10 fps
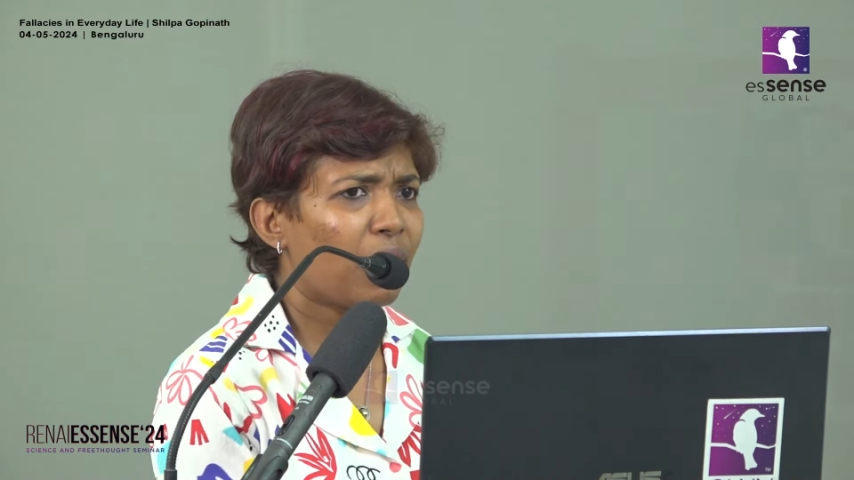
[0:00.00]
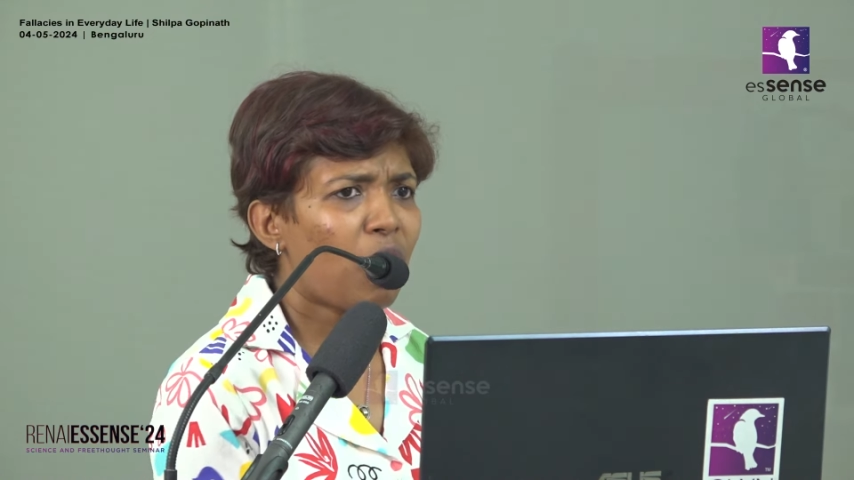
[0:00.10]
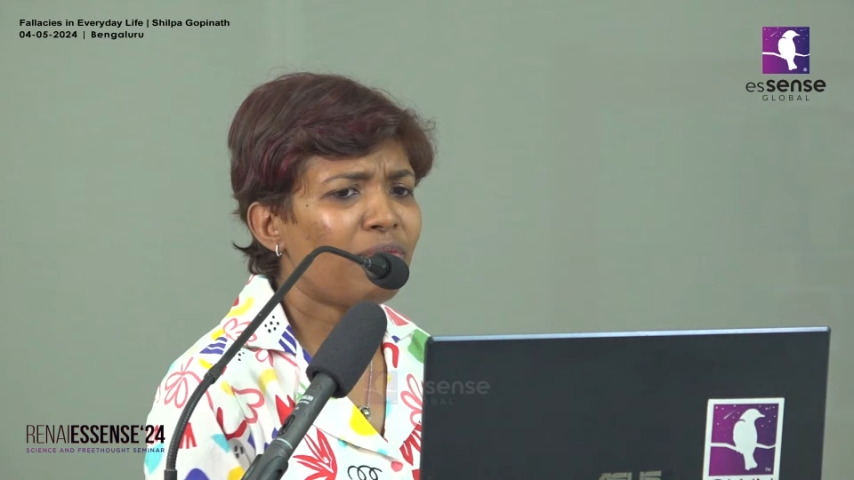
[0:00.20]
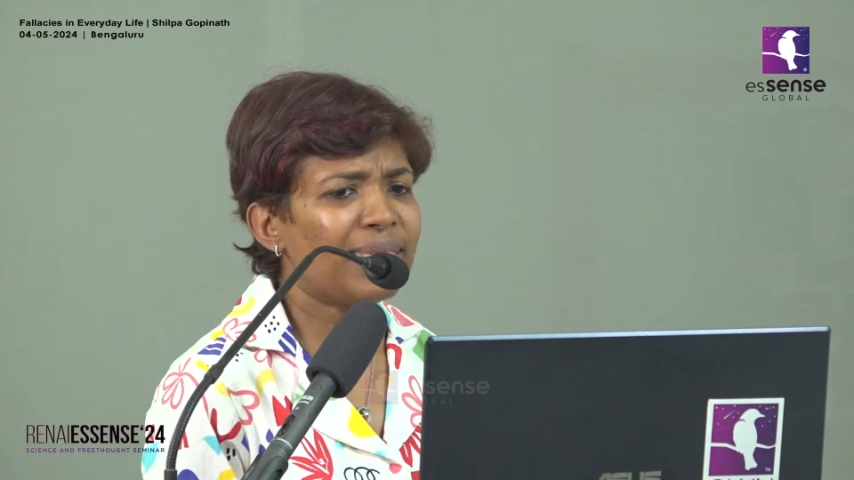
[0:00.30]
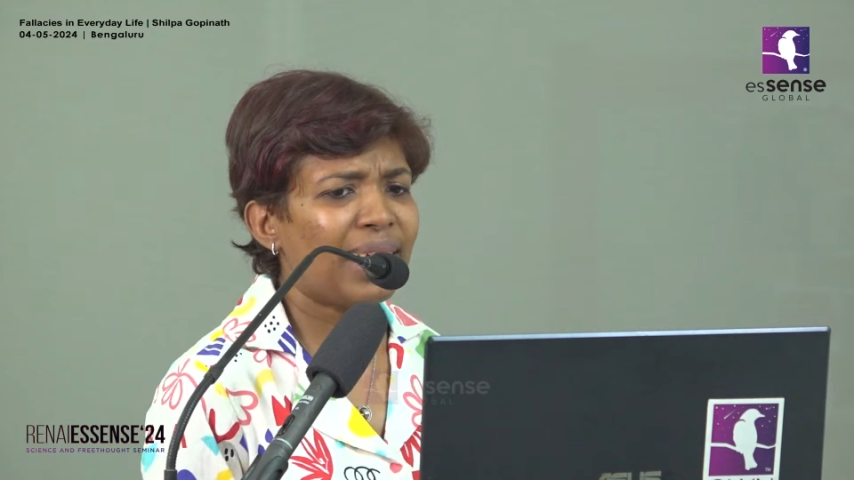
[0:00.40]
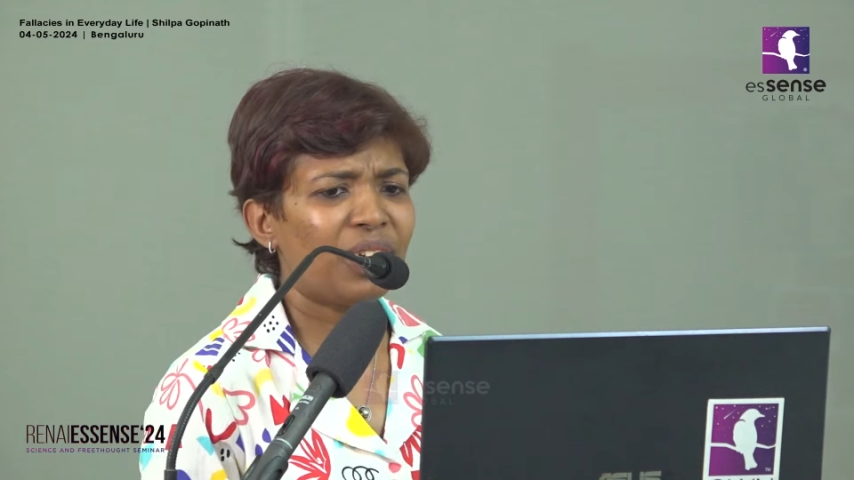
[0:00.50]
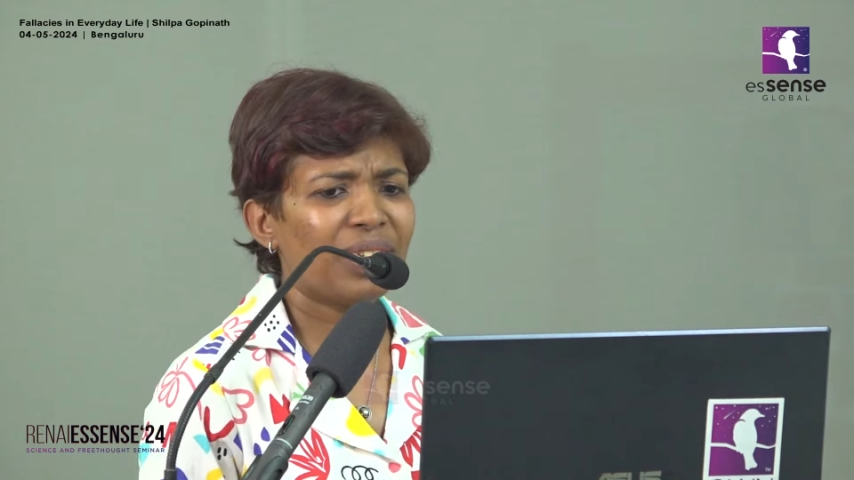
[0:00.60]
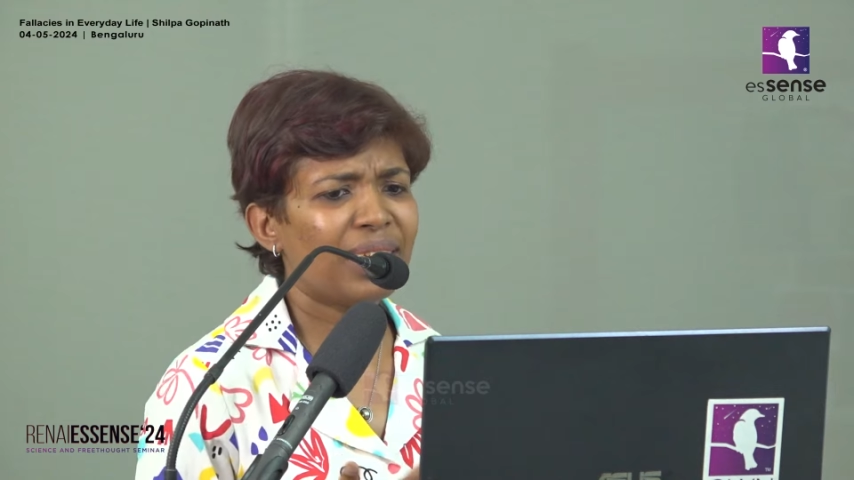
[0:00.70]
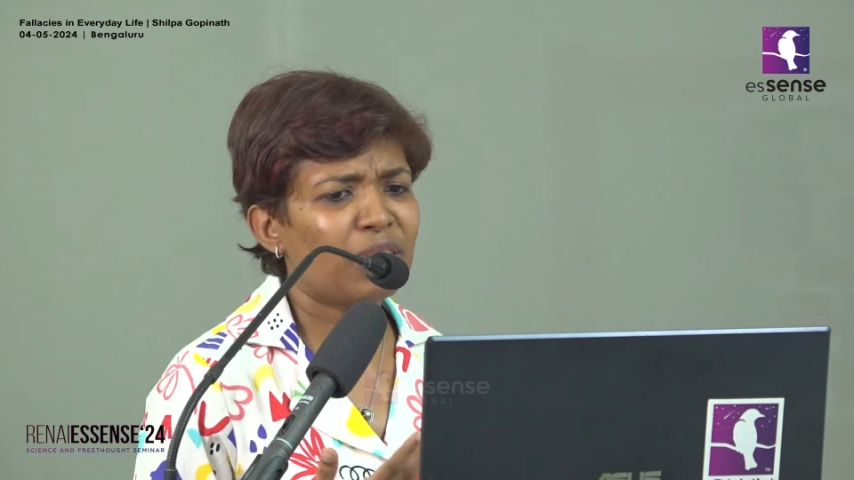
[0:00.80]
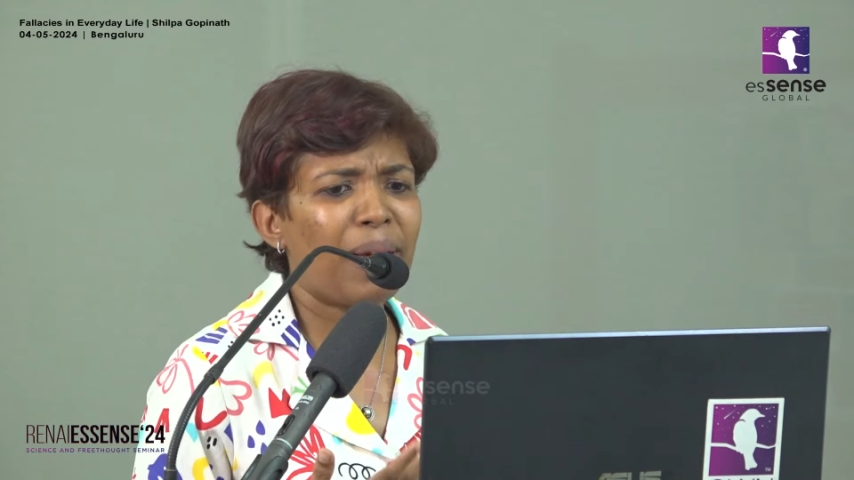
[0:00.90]

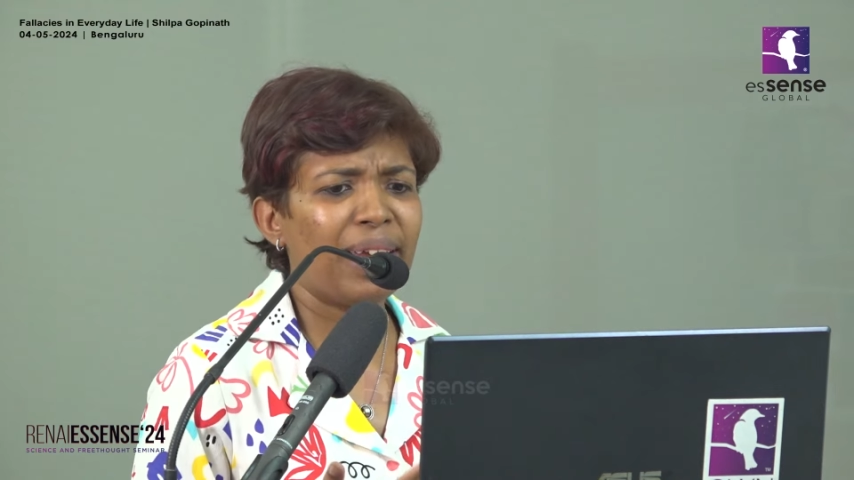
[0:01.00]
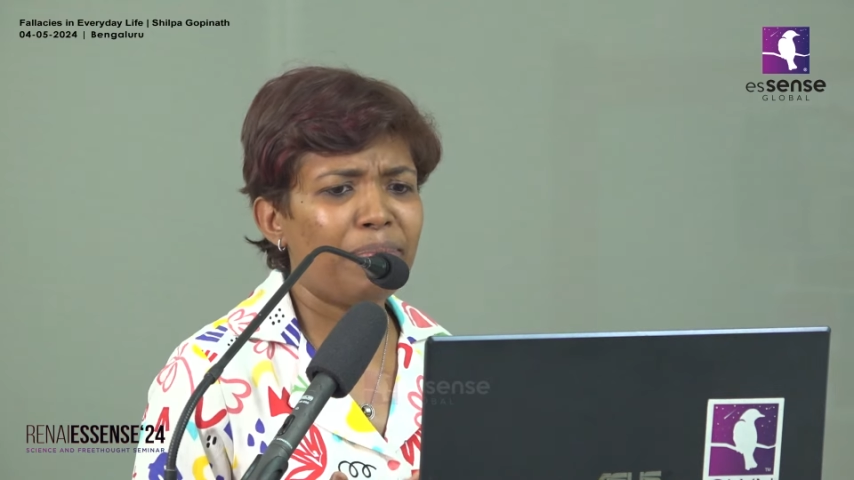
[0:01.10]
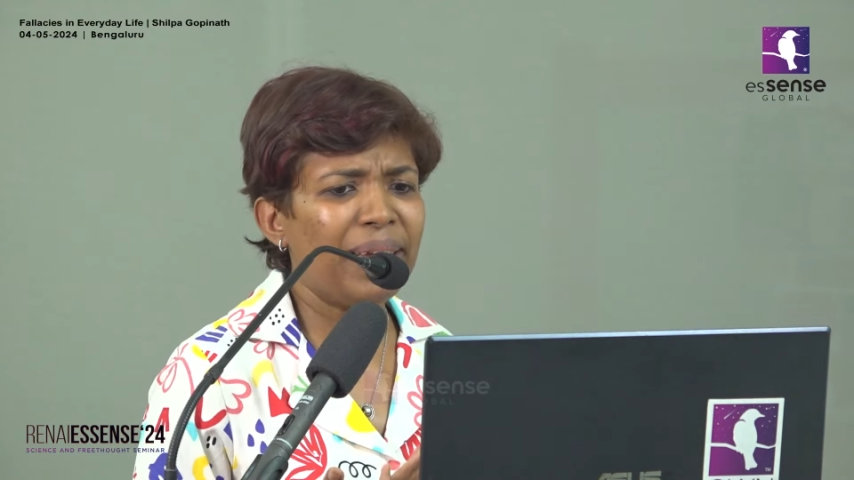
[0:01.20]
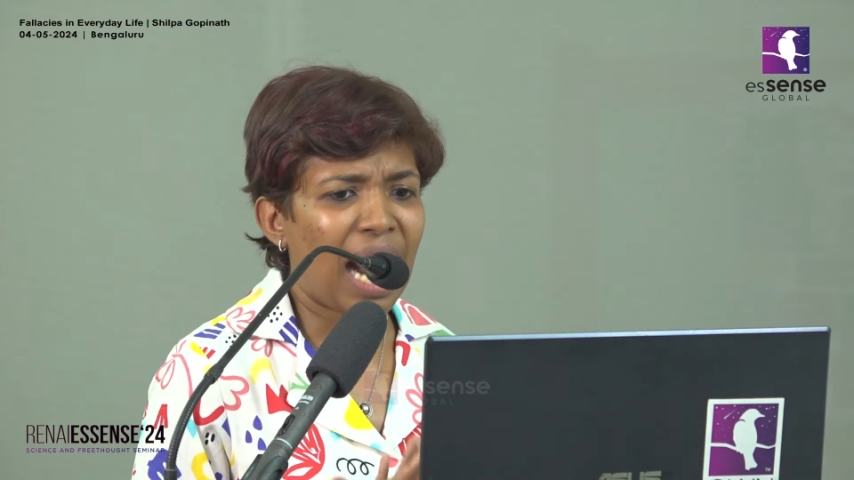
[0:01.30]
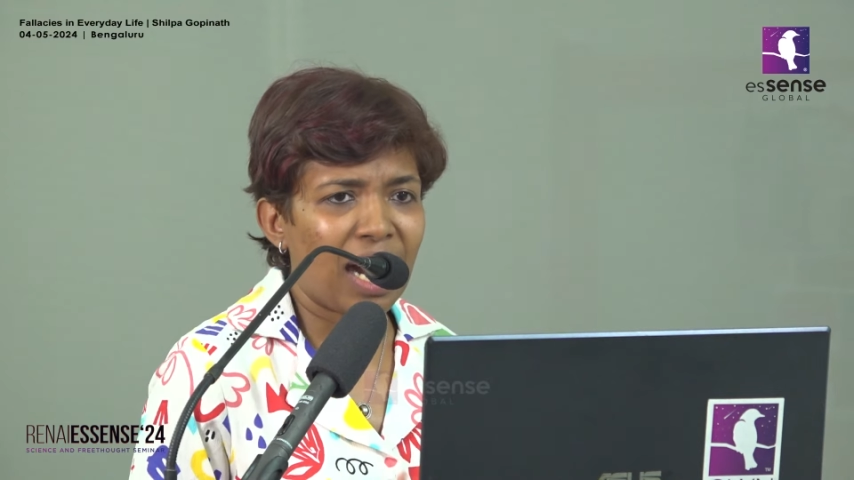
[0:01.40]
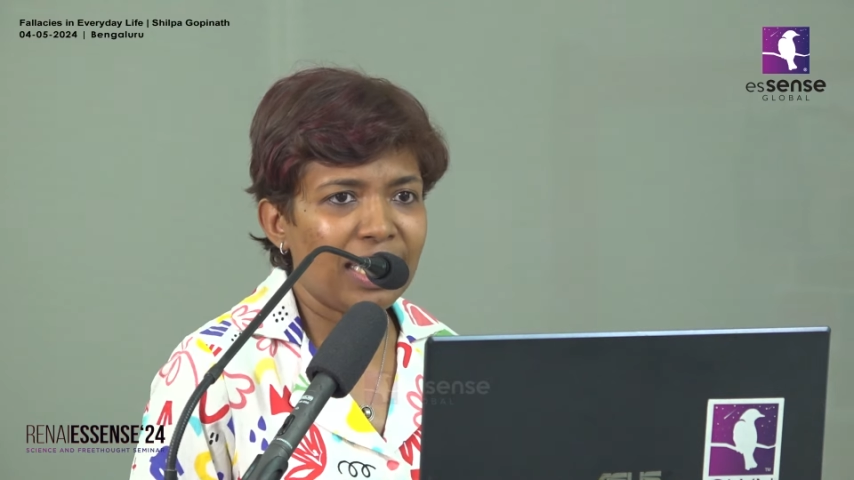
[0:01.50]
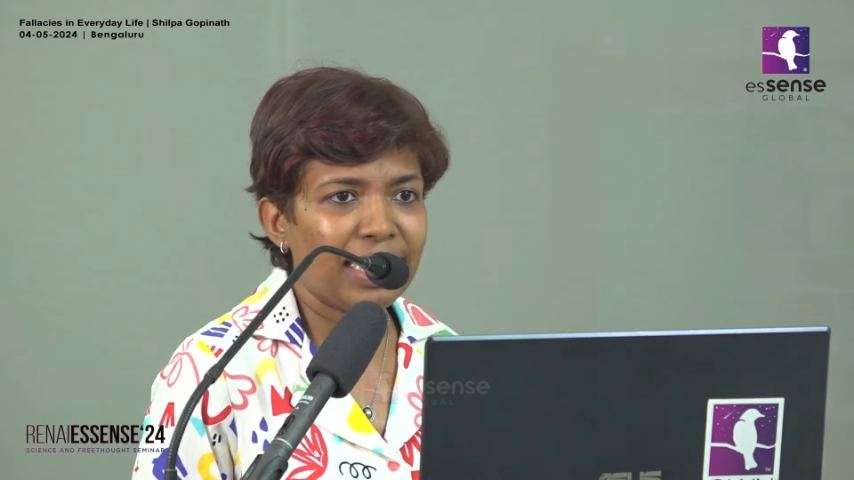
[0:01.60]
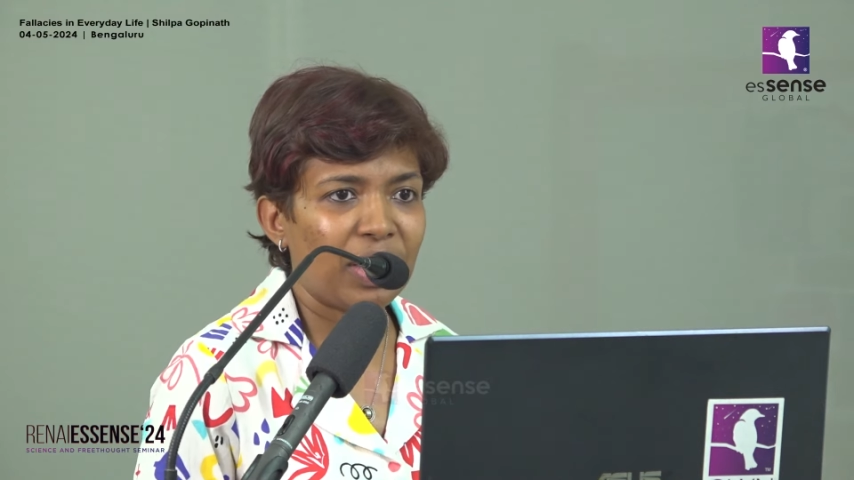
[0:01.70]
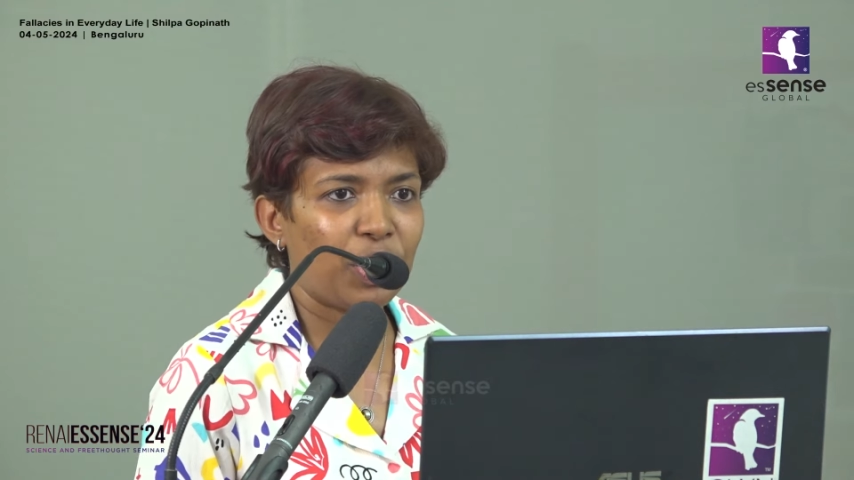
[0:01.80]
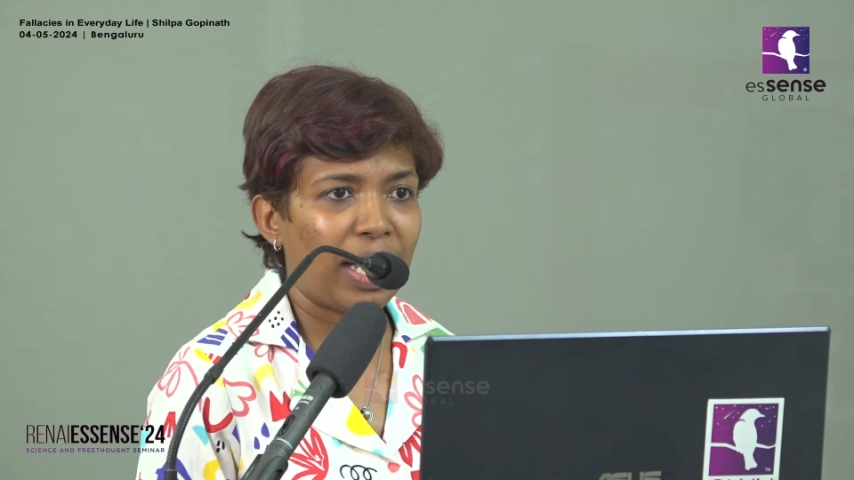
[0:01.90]
conversations, this might be
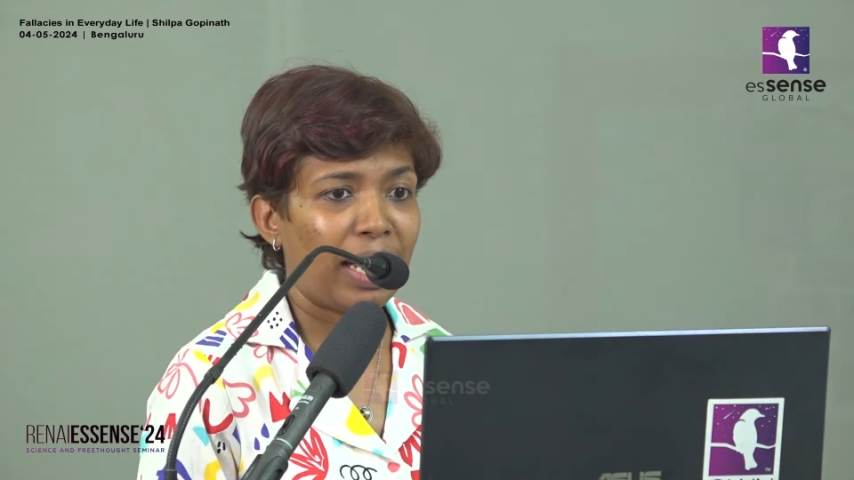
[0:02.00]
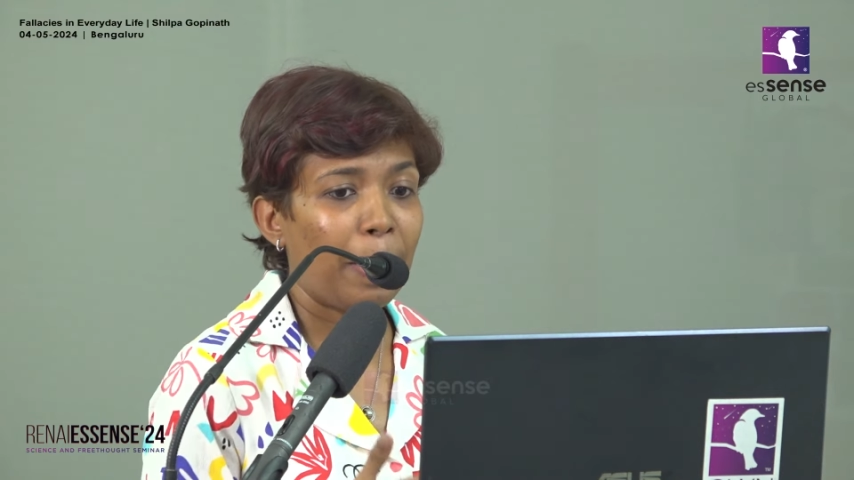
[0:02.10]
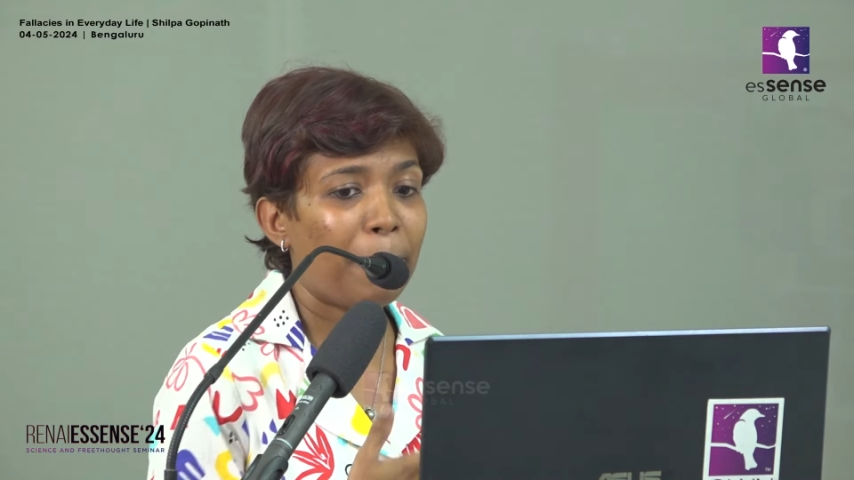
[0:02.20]
unintentional,